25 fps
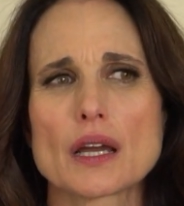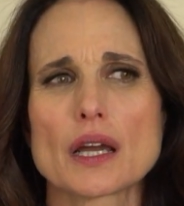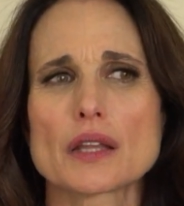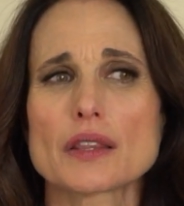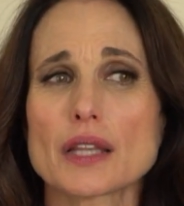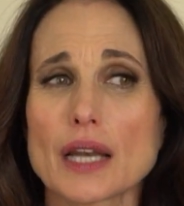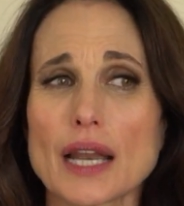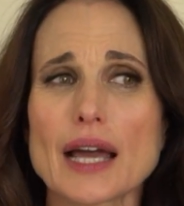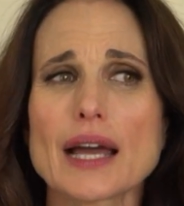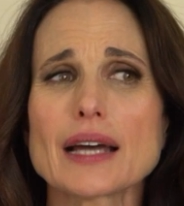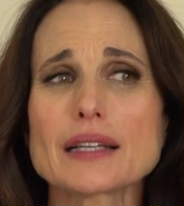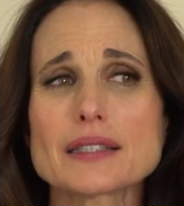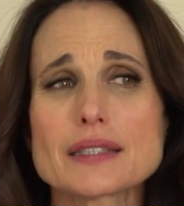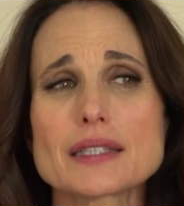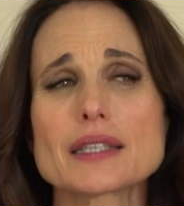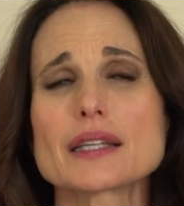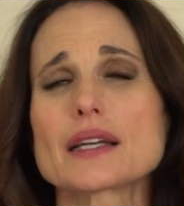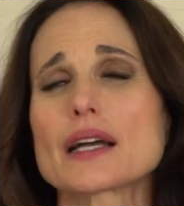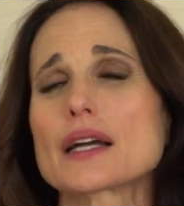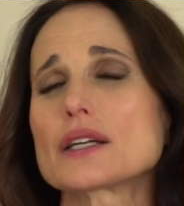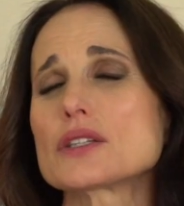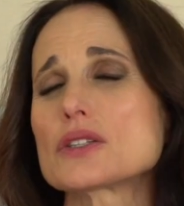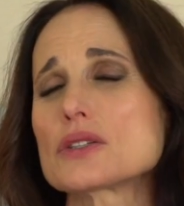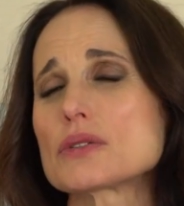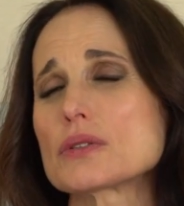The last thing
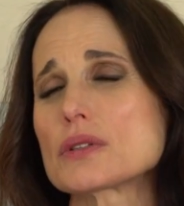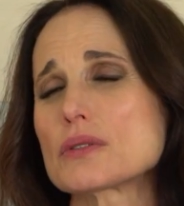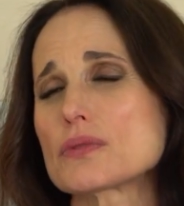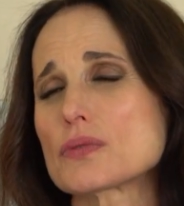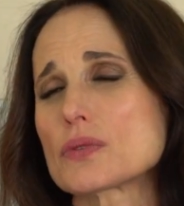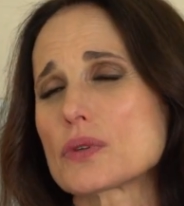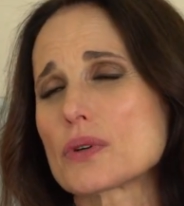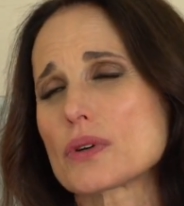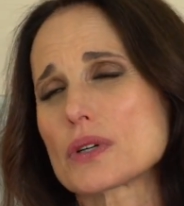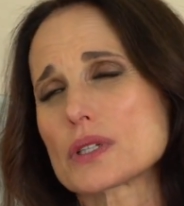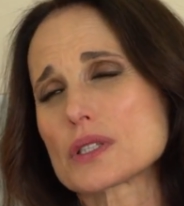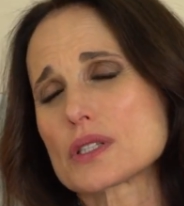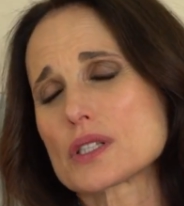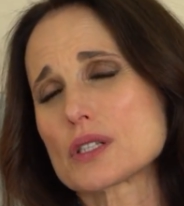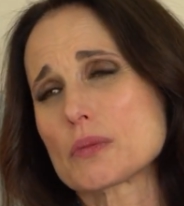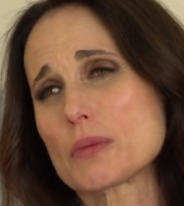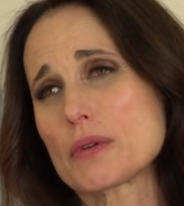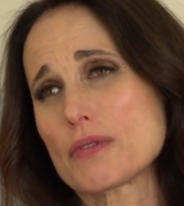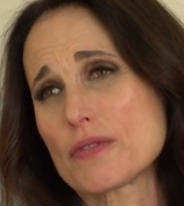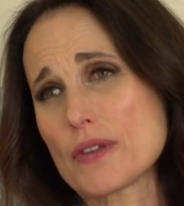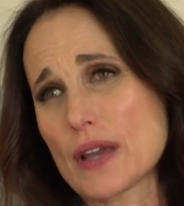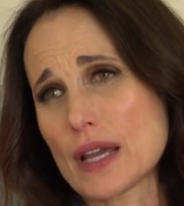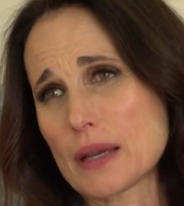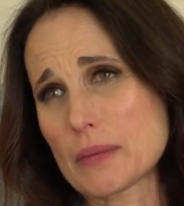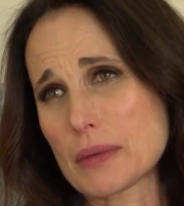I do it for is to be
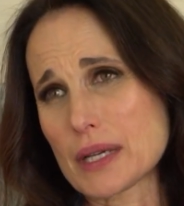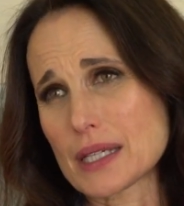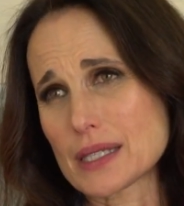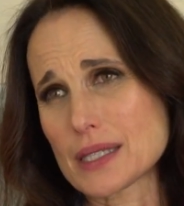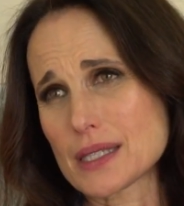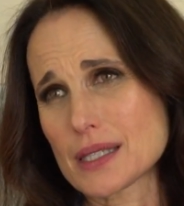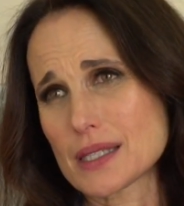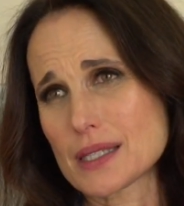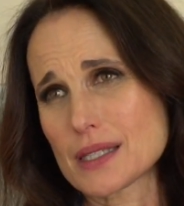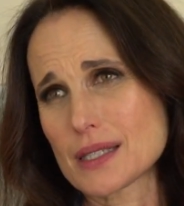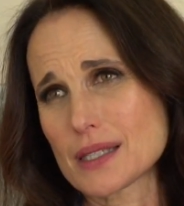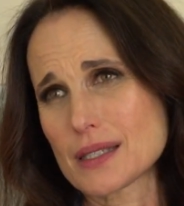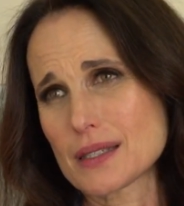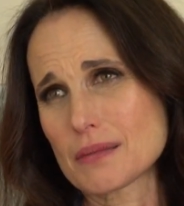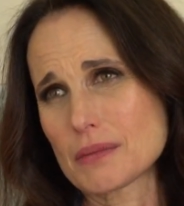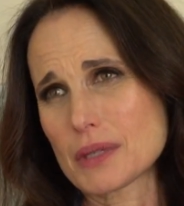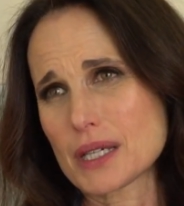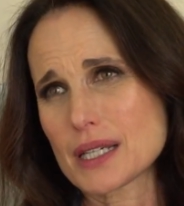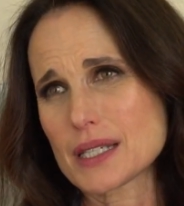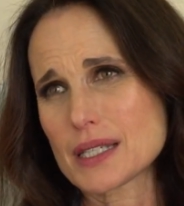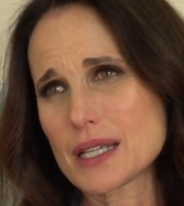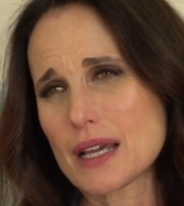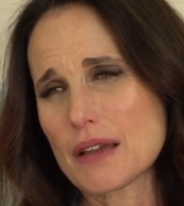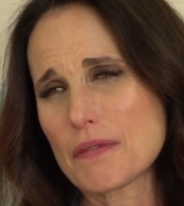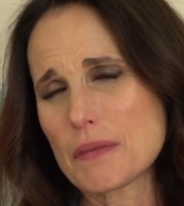famous,
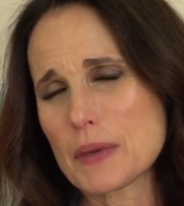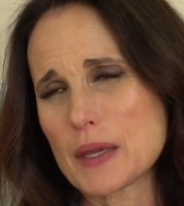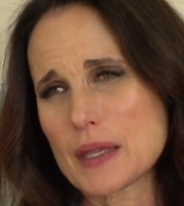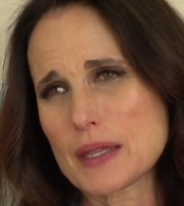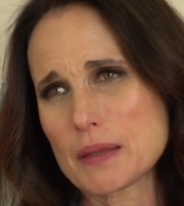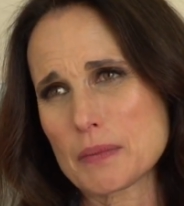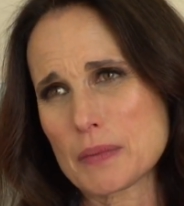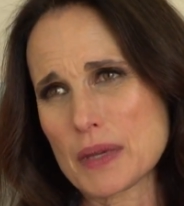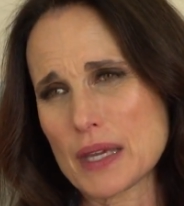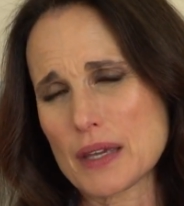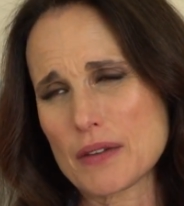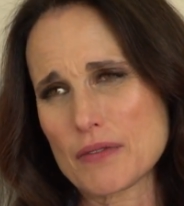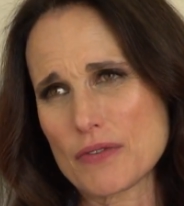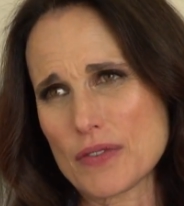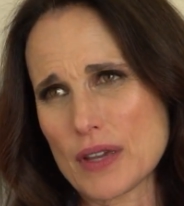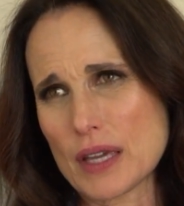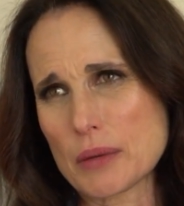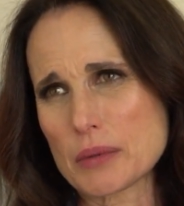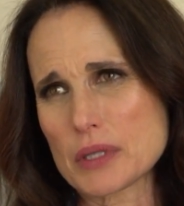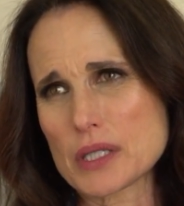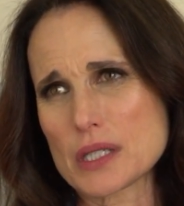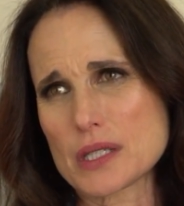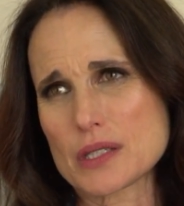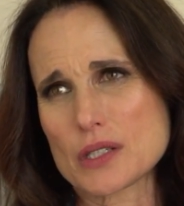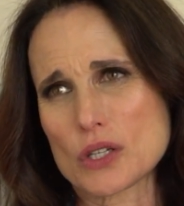because I think being
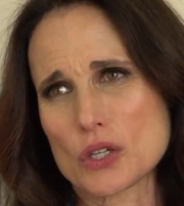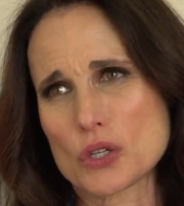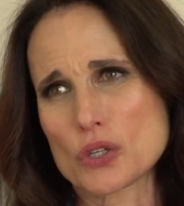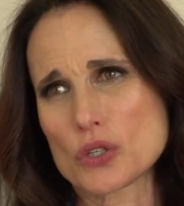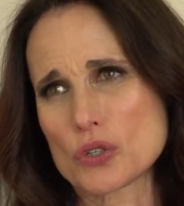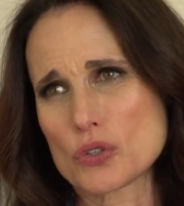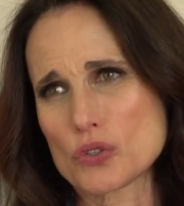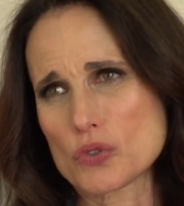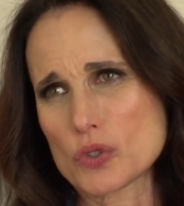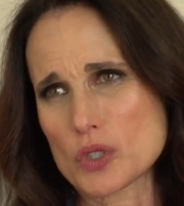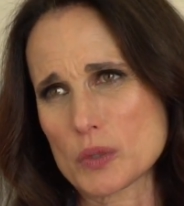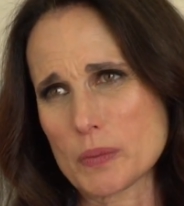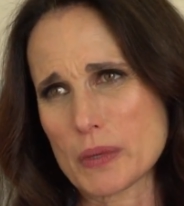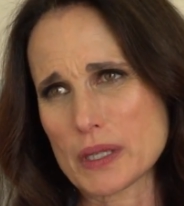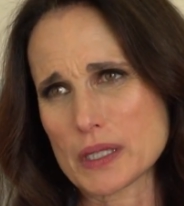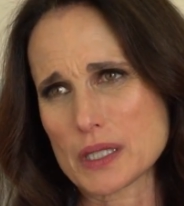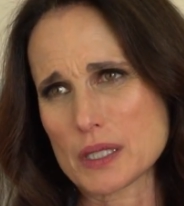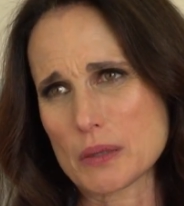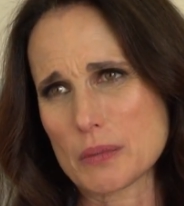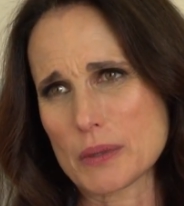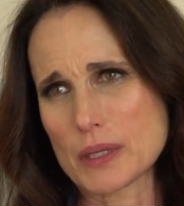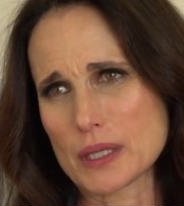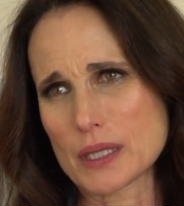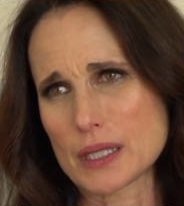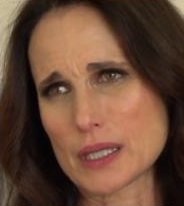famous is a huge
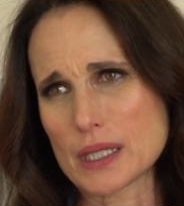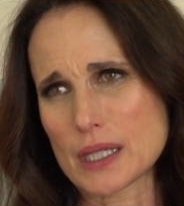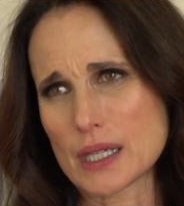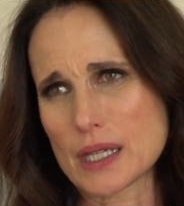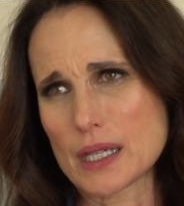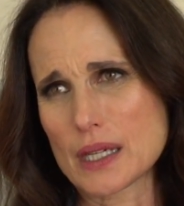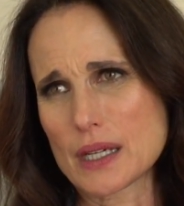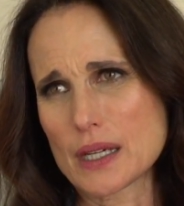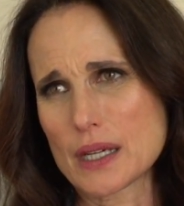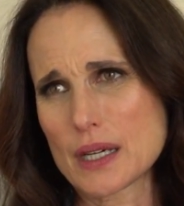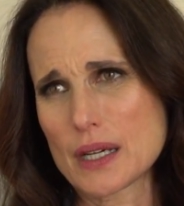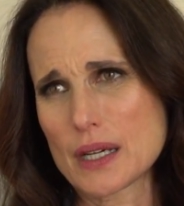responsibility.